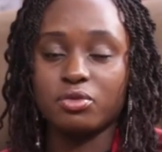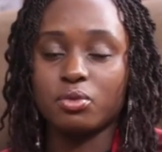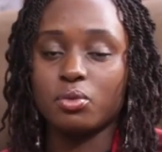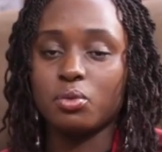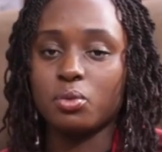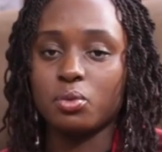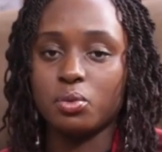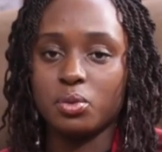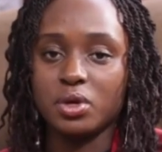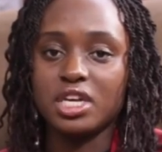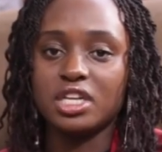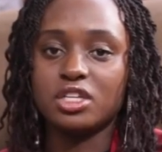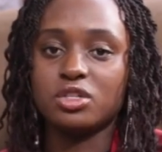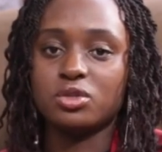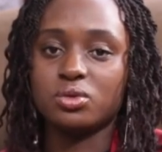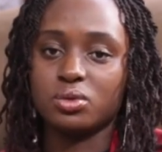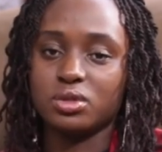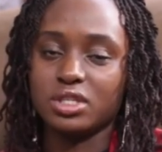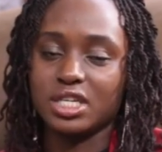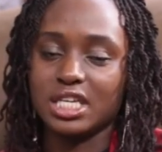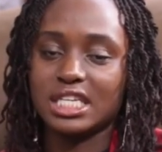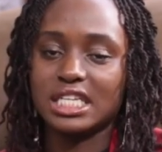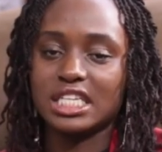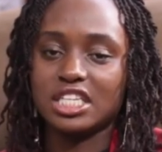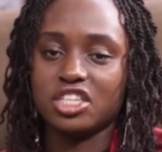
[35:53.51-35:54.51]
We do
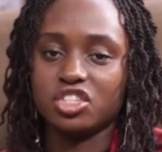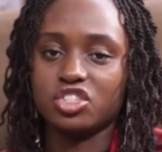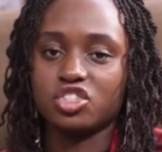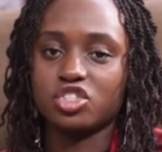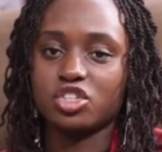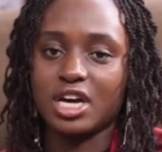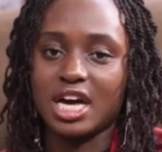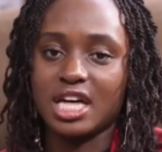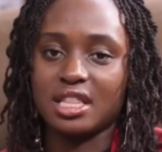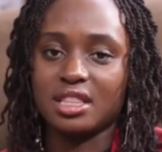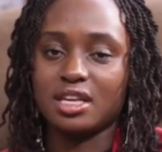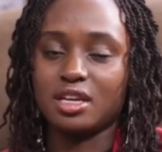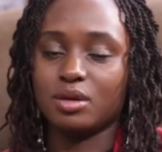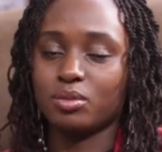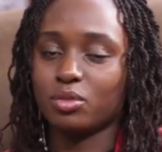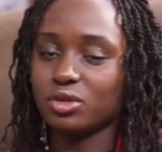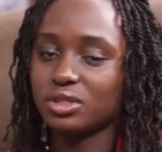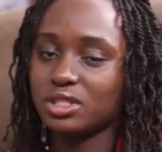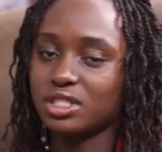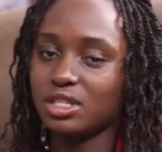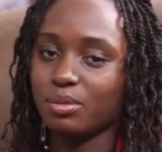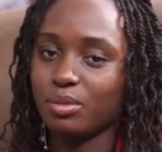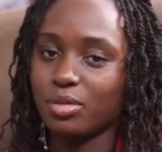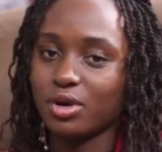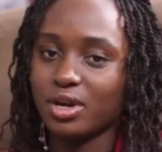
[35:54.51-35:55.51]
need each other.
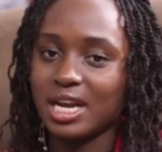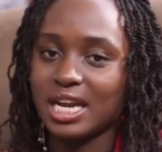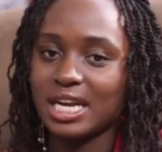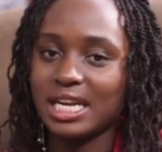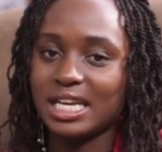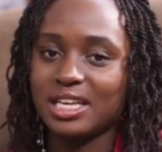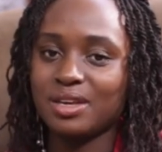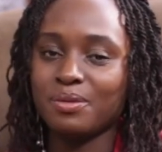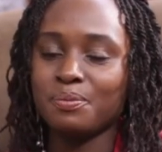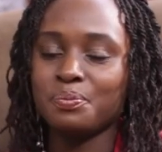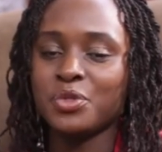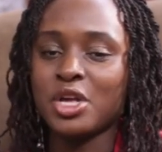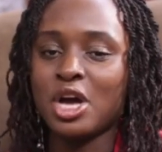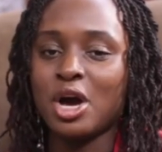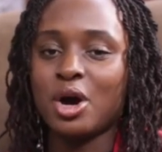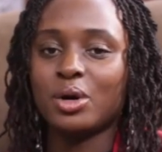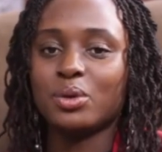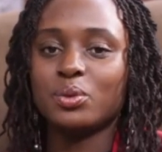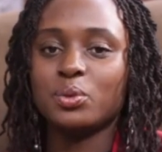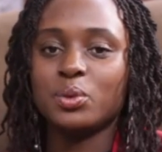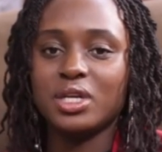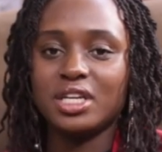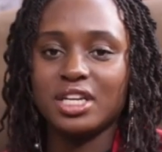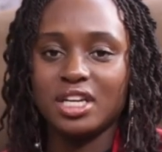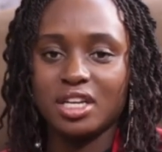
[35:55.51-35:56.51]
Most importantly,
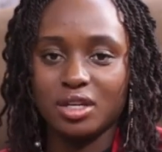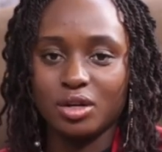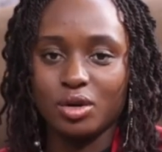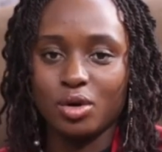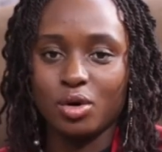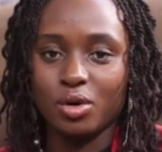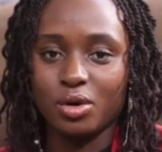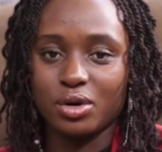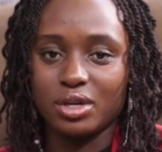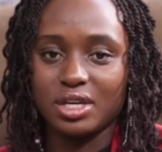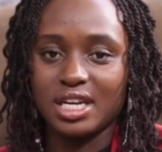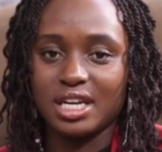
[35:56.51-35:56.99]
we need God.